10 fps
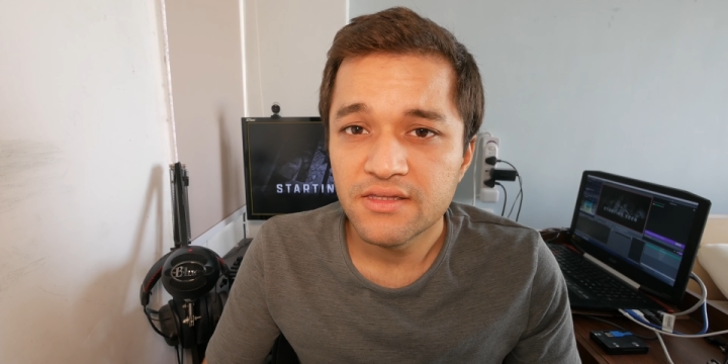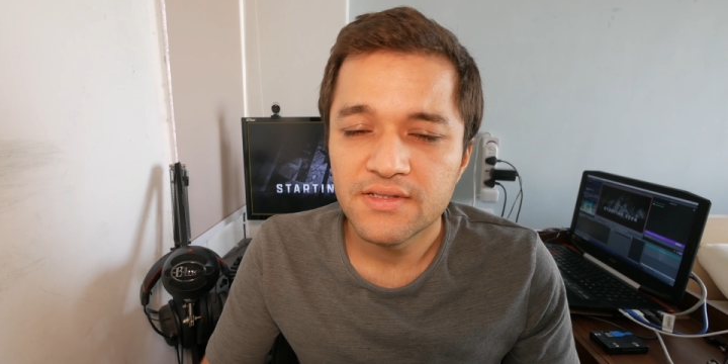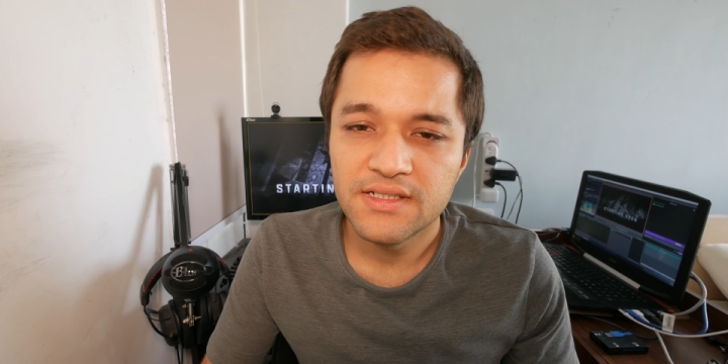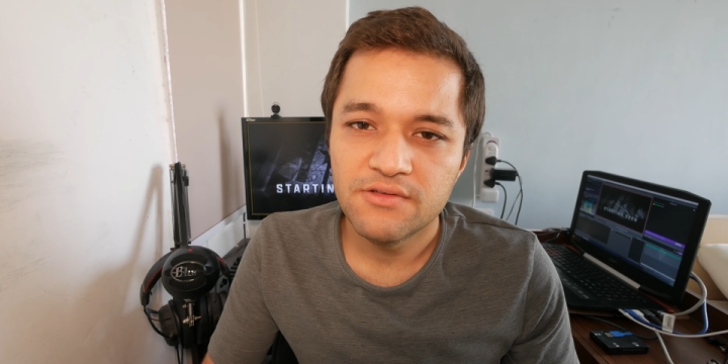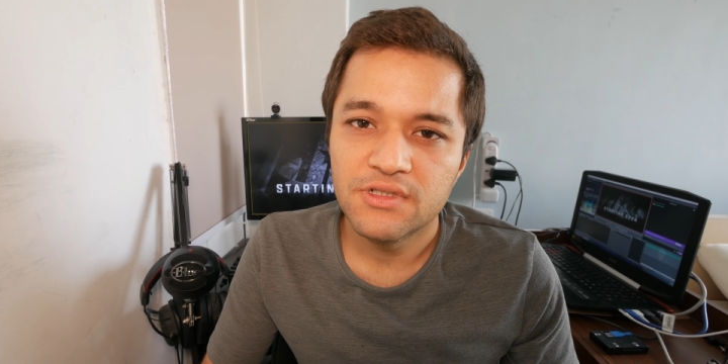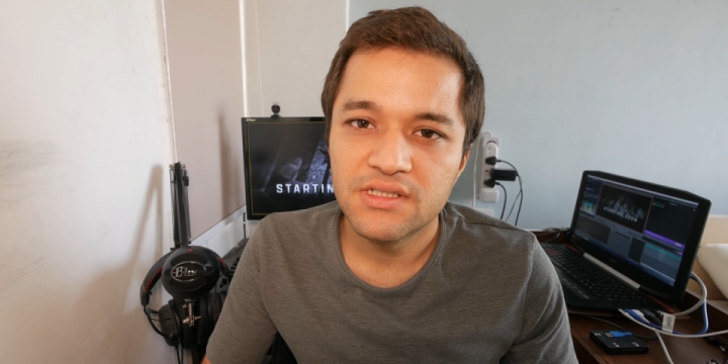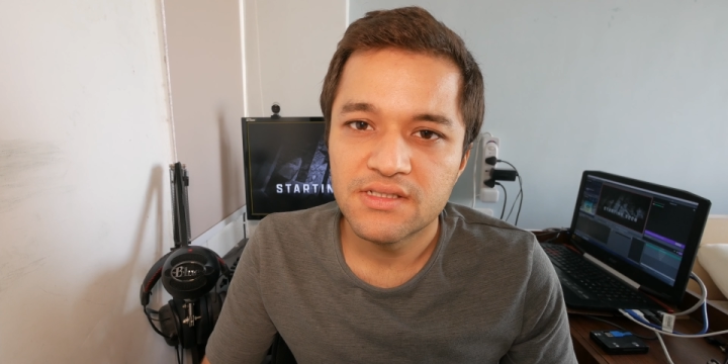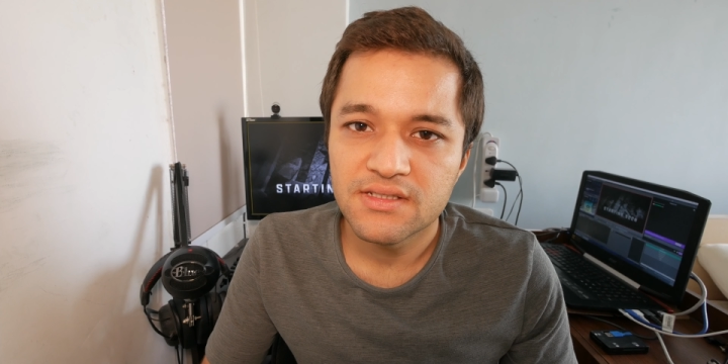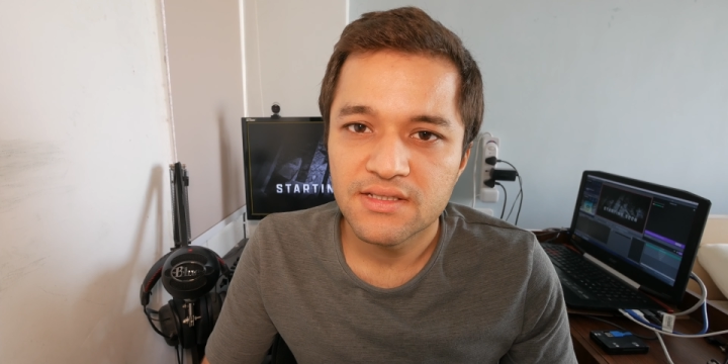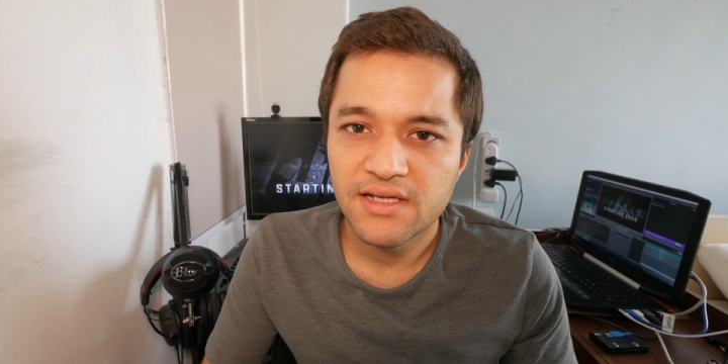third
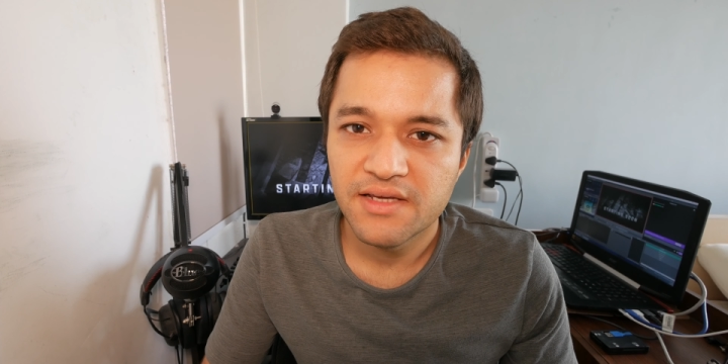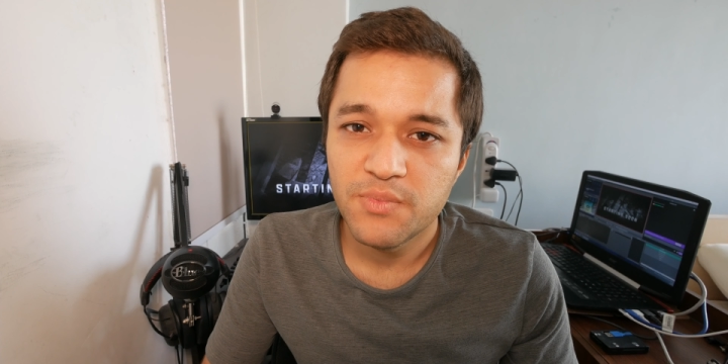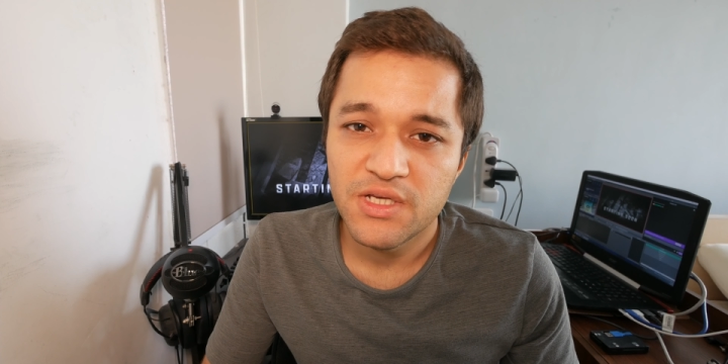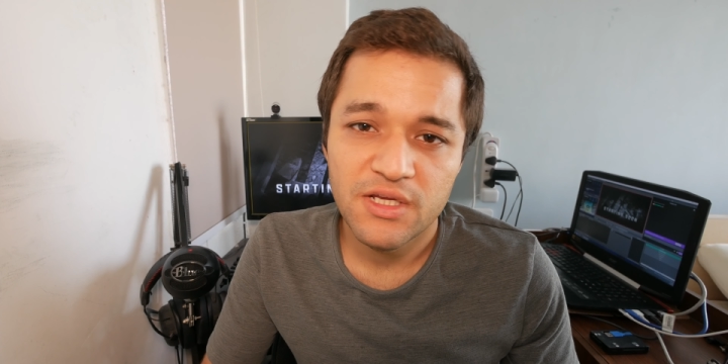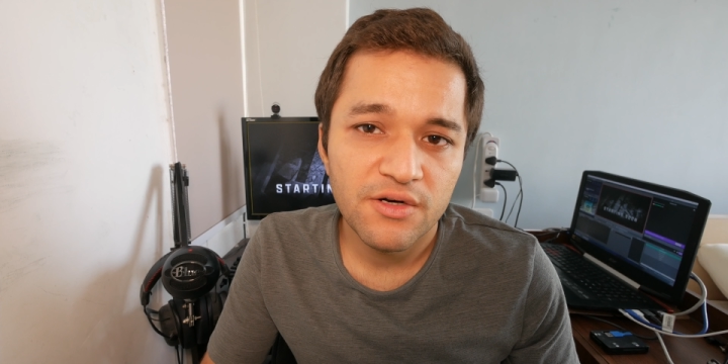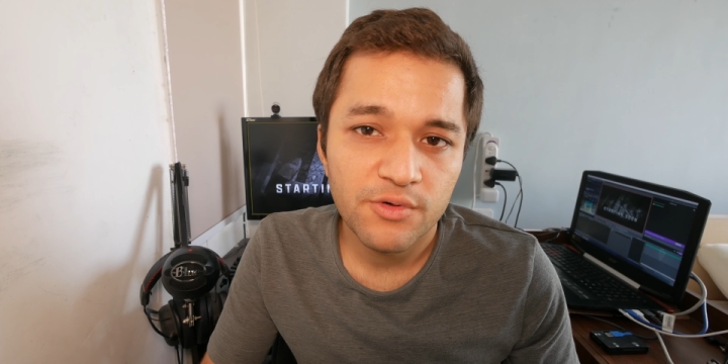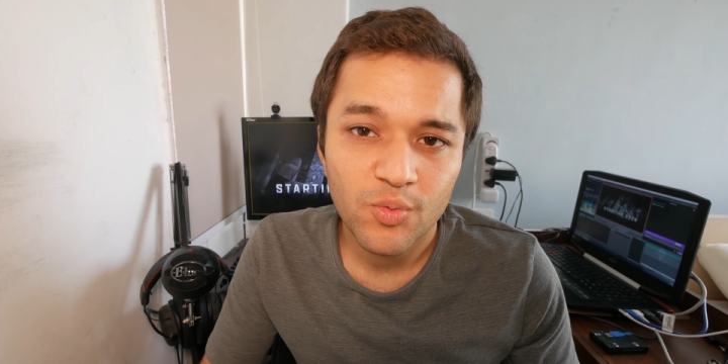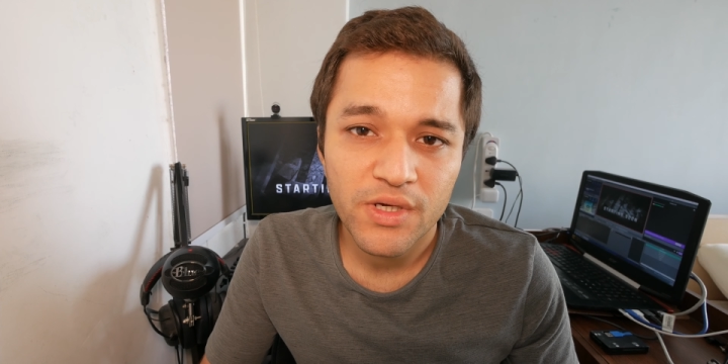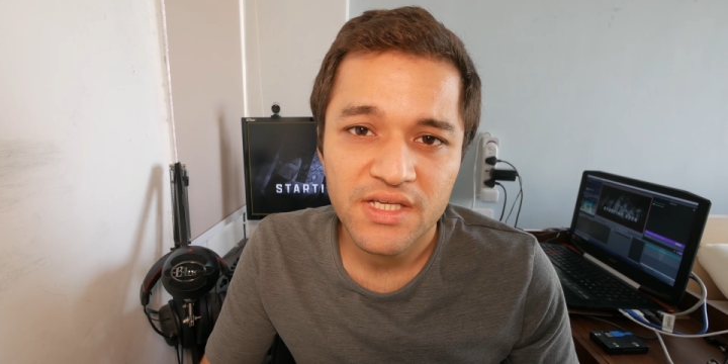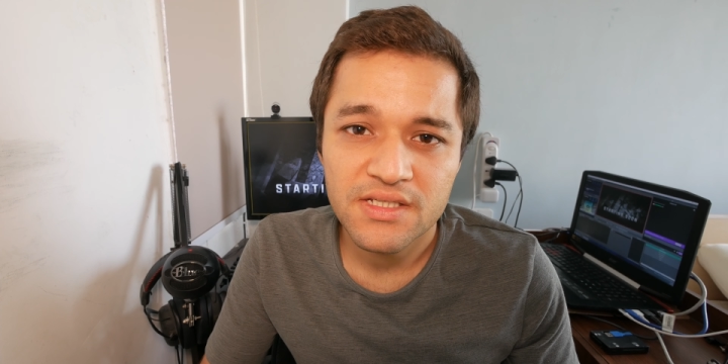one's like media
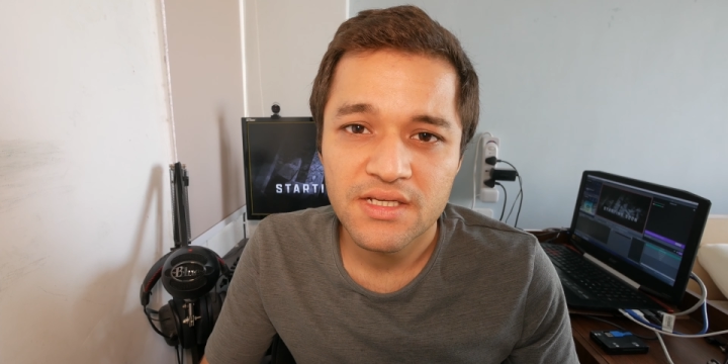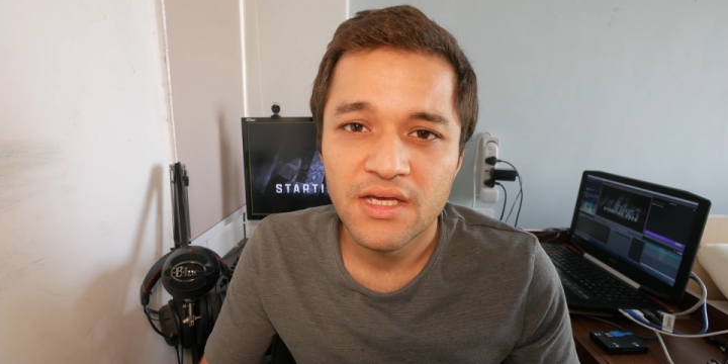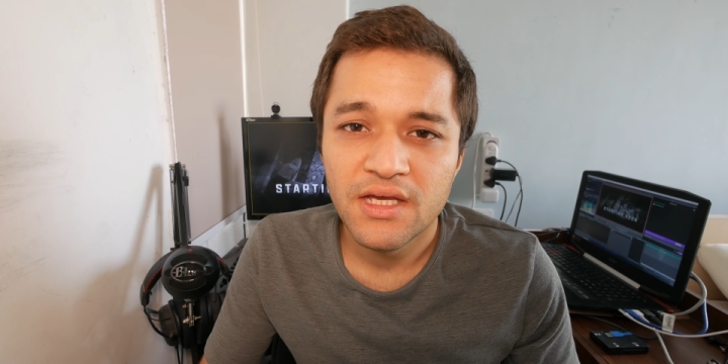request,